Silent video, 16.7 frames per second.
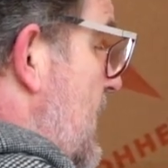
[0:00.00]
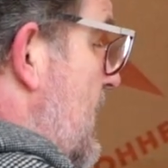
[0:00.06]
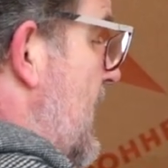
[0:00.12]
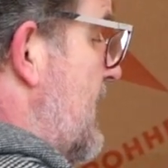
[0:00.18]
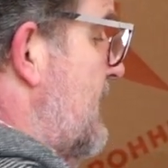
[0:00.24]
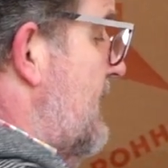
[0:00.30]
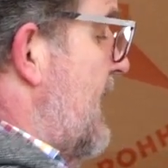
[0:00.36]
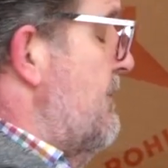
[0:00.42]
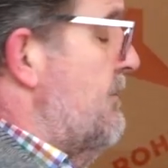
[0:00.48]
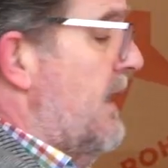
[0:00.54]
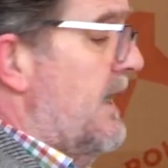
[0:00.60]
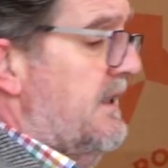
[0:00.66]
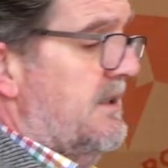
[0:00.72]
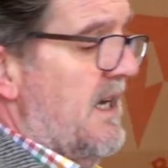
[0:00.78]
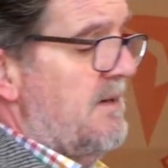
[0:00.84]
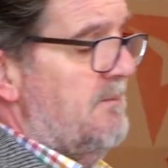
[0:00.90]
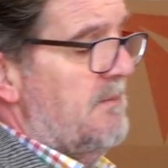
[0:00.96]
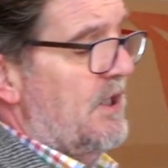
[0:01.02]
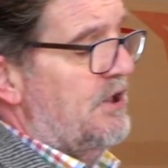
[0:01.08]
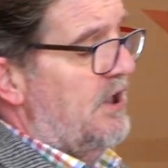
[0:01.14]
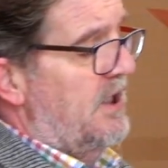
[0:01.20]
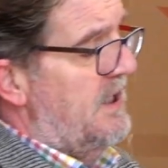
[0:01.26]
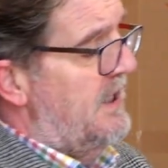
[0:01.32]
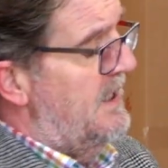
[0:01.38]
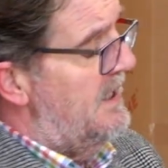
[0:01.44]
I take my tape
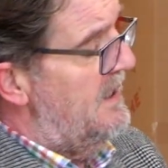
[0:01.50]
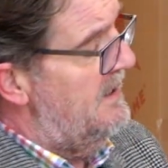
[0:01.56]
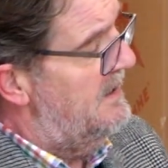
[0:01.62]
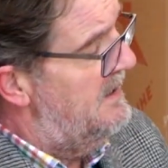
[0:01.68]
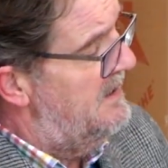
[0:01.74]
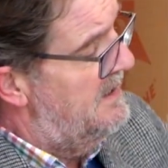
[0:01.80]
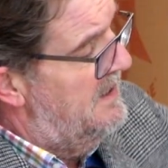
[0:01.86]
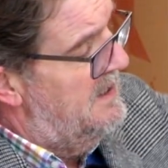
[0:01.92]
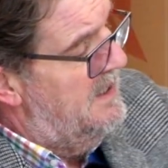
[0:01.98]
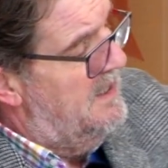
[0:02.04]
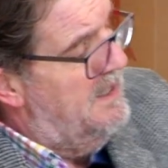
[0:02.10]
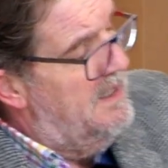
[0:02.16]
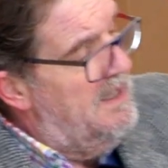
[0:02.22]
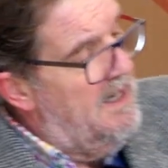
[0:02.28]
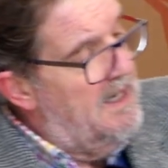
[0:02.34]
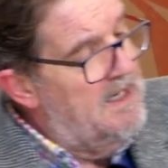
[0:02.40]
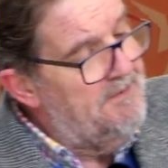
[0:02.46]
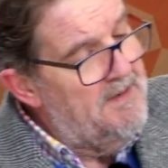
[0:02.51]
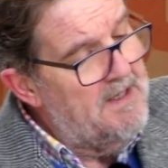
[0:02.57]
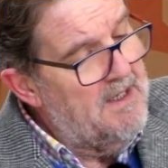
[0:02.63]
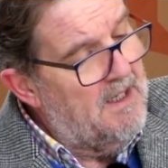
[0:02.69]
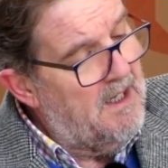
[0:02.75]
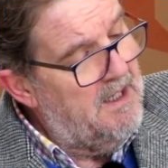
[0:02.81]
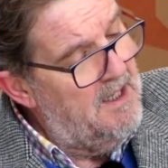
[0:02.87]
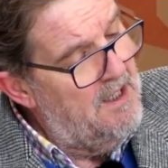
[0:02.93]
measure here, and if I
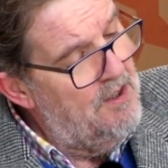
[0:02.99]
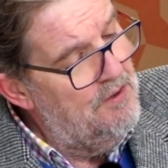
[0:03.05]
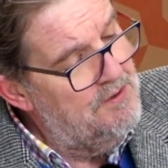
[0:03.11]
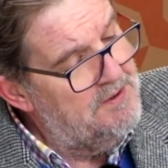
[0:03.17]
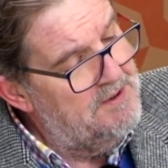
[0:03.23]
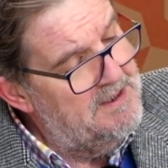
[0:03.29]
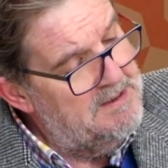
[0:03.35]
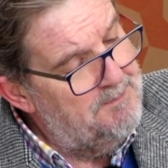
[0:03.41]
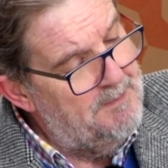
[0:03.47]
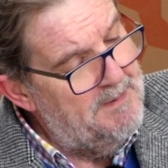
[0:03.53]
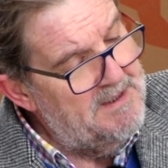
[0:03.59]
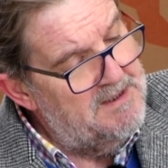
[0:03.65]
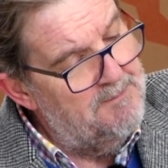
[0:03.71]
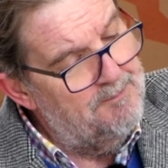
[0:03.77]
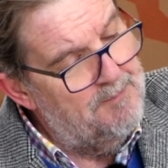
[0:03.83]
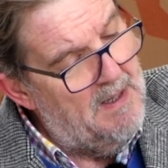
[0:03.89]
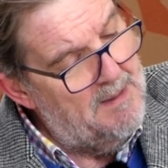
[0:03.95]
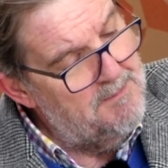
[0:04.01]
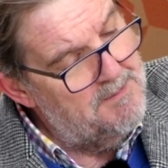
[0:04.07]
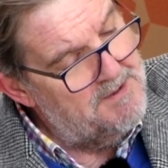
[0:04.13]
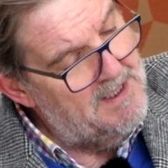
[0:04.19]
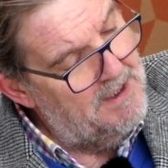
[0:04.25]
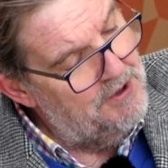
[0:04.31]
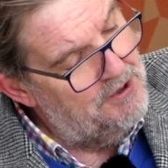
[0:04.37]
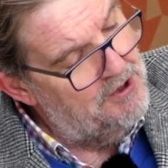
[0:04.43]
close this piece of pipe
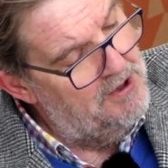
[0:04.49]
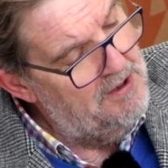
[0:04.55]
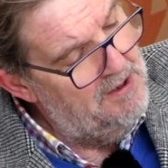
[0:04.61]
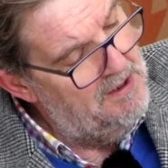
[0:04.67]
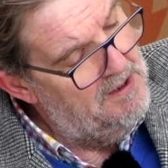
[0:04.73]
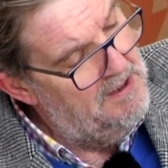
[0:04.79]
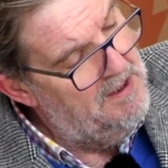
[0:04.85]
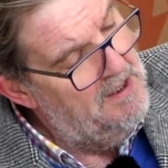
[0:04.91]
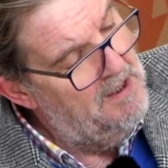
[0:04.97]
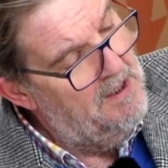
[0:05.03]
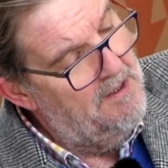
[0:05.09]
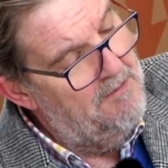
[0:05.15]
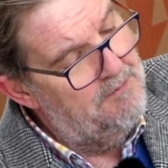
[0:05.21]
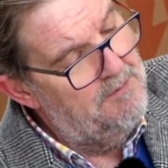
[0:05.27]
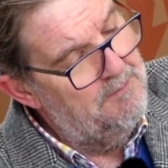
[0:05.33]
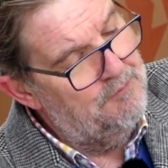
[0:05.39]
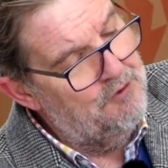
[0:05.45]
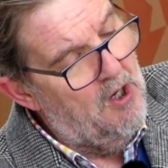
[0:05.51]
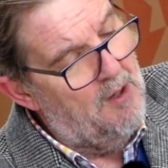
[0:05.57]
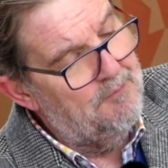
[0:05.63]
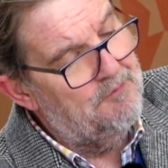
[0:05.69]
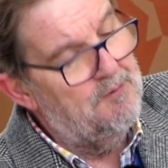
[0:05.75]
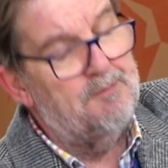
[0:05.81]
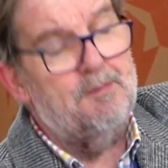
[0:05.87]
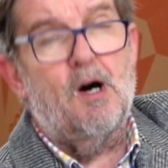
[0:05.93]
section, from
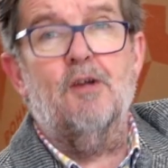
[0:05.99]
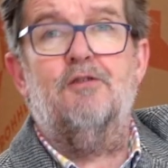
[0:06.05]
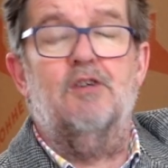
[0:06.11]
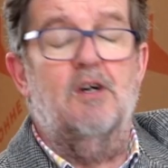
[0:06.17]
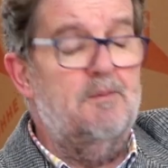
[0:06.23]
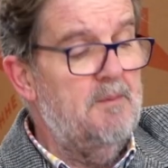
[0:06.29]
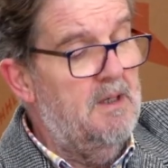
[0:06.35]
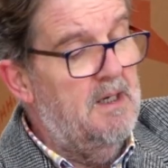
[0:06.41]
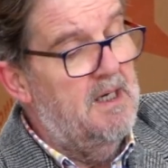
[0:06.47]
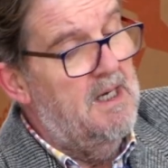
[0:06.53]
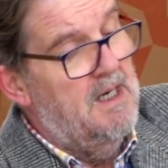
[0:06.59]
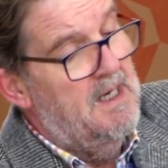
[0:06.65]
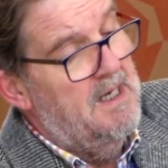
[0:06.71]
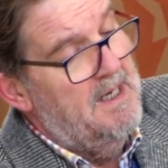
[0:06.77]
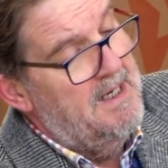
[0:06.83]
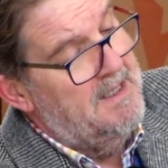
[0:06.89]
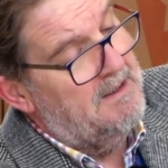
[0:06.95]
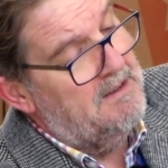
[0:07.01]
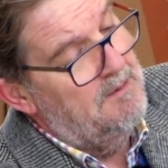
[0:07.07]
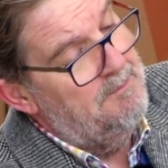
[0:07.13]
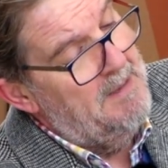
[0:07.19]
top to bottom, it'll